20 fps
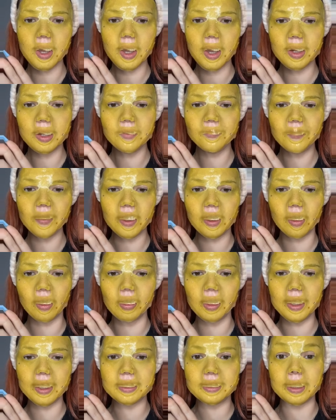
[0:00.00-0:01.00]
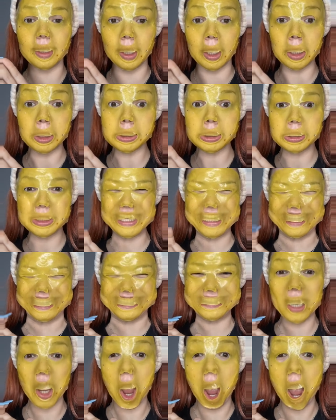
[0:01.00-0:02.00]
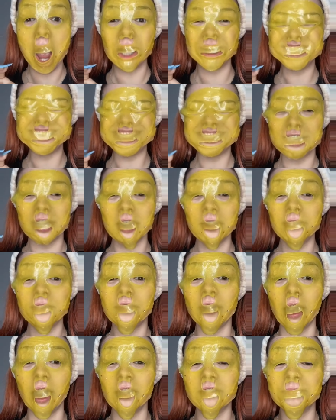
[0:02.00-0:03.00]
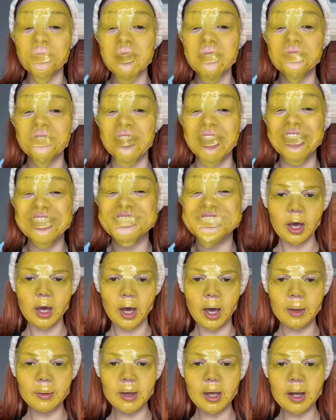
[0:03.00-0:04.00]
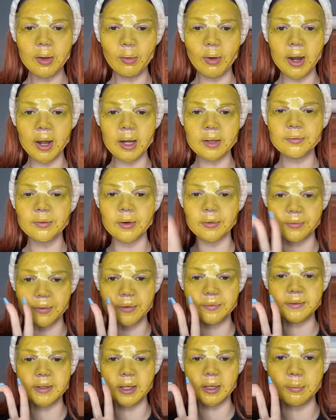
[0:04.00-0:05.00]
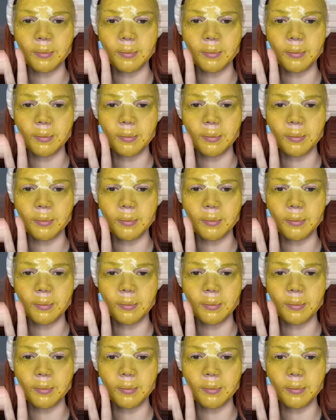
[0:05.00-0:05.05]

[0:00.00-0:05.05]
And if I go like this, she's gonna fall off my face. I'm gonna wear it for 15